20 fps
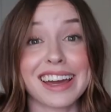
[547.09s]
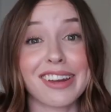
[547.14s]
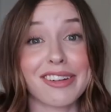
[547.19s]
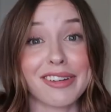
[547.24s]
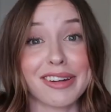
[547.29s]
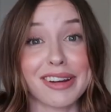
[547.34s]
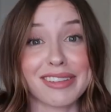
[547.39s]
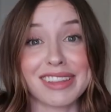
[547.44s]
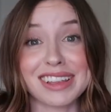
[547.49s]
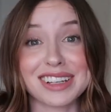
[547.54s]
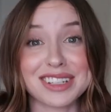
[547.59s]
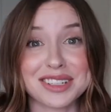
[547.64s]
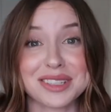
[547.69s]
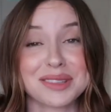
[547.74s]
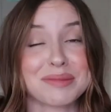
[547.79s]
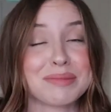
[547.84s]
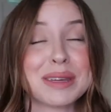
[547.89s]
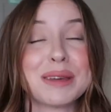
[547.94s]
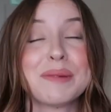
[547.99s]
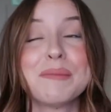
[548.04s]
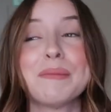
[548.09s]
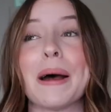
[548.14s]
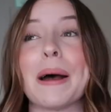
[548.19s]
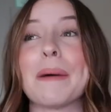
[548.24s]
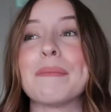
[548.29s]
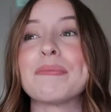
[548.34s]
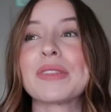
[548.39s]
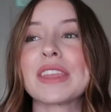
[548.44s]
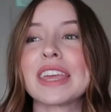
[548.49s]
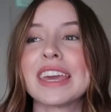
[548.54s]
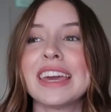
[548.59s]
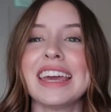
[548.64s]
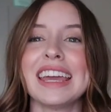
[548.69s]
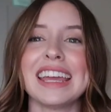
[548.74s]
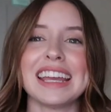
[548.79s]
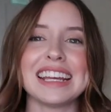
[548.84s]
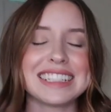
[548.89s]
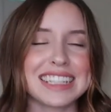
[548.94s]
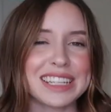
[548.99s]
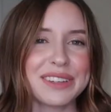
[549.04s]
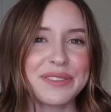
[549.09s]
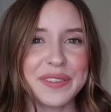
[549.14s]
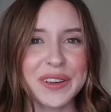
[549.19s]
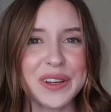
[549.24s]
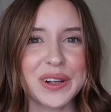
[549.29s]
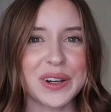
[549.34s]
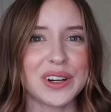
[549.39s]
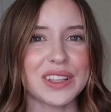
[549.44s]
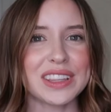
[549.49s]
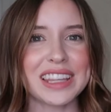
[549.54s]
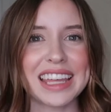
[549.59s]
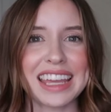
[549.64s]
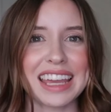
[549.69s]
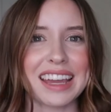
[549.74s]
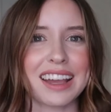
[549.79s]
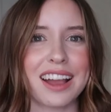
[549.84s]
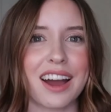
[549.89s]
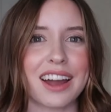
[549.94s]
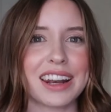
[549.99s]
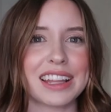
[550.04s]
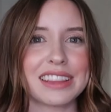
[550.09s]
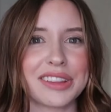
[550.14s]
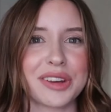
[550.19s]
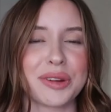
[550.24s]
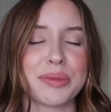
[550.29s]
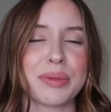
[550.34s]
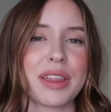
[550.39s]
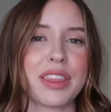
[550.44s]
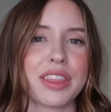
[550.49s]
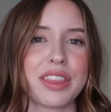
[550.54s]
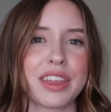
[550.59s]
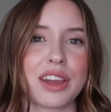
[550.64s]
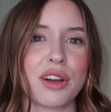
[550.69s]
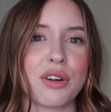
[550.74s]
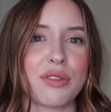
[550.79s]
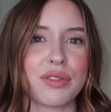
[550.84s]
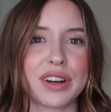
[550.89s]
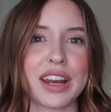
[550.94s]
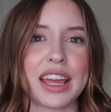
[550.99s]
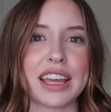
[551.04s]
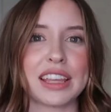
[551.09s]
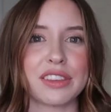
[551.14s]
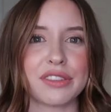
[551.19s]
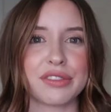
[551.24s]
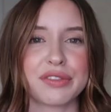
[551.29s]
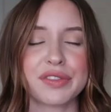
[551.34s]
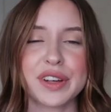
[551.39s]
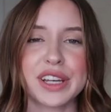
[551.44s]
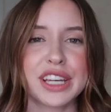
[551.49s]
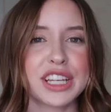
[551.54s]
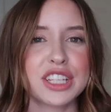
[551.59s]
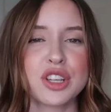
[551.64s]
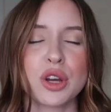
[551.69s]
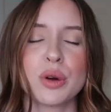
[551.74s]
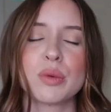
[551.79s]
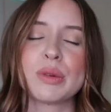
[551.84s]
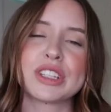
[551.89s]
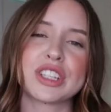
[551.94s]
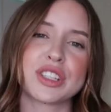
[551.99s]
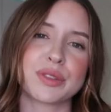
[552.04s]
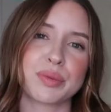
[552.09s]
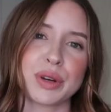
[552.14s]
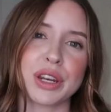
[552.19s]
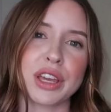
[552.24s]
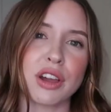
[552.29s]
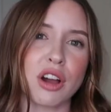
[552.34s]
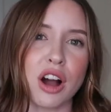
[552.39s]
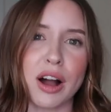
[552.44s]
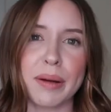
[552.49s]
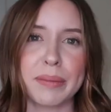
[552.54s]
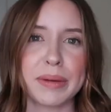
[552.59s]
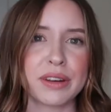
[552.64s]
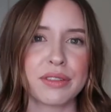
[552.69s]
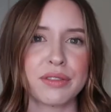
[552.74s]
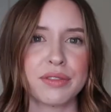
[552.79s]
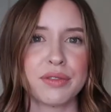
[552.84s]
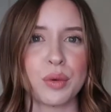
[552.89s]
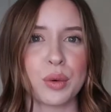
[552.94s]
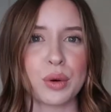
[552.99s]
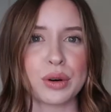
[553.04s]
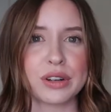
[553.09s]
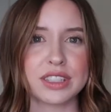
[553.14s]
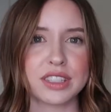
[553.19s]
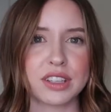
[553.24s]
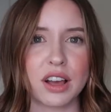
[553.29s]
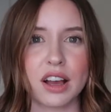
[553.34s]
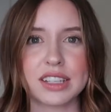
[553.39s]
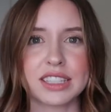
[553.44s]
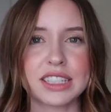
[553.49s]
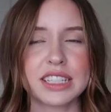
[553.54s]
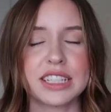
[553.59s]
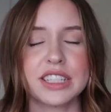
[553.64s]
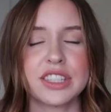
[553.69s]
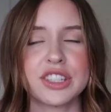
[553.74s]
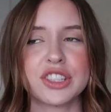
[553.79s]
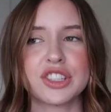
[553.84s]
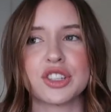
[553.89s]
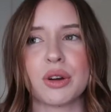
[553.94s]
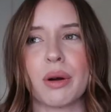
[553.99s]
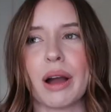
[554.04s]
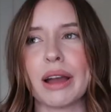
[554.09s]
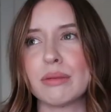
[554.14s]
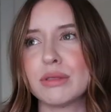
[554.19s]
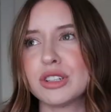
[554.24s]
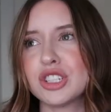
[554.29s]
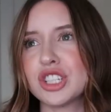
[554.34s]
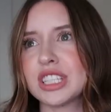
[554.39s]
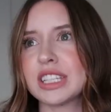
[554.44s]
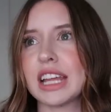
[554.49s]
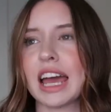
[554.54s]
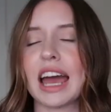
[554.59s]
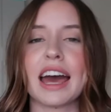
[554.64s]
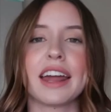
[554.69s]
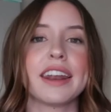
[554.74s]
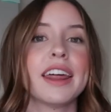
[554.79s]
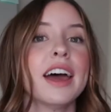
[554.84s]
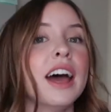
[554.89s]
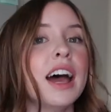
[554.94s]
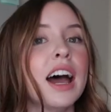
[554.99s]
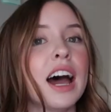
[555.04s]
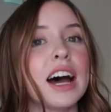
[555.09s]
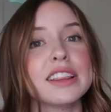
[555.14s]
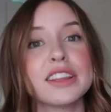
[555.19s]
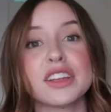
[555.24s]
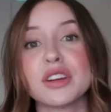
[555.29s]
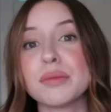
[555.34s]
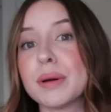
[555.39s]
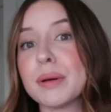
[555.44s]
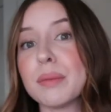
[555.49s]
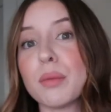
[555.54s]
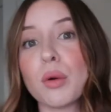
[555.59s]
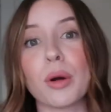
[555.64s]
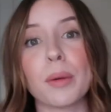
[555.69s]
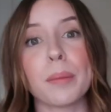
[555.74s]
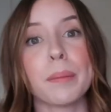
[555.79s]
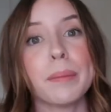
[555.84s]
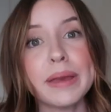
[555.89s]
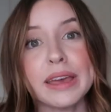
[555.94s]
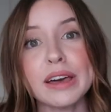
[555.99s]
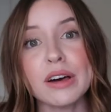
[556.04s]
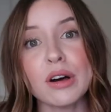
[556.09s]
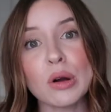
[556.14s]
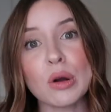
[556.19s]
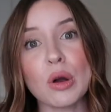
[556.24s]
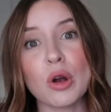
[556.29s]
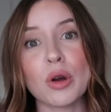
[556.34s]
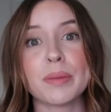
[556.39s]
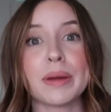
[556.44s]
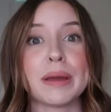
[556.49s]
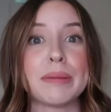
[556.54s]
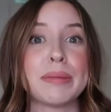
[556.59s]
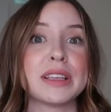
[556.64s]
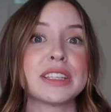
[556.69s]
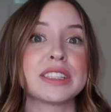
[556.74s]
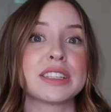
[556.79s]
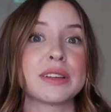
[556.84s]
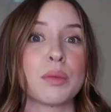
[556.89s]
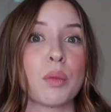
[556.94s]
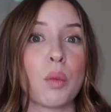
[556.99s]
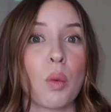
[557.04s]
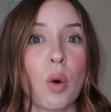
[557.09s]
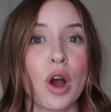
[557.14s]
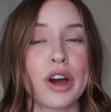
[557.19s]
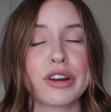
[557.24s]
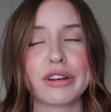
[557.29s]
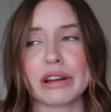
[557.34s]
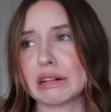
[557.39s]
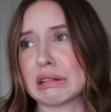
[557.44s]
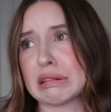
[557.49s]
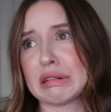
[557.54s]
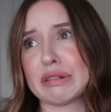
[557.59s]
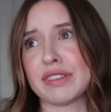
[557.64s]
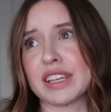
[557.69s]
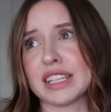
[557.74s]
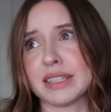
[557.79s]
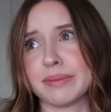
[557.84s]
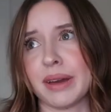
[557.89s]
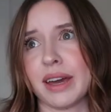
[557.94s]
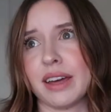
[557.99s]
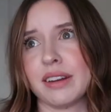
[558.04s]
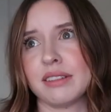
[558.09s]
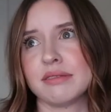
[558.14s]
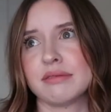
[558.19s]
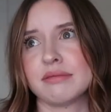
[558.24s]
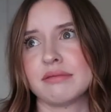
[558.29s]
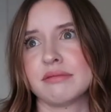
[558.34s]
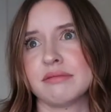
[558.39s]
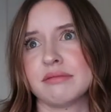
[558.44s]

I don't know. That's just me. But he did feel like it got a little bit thick overnight in the fridge, which is pretty common for sauces. So I would just add a little bit more milk or maybe some water. I don't know if that's bad.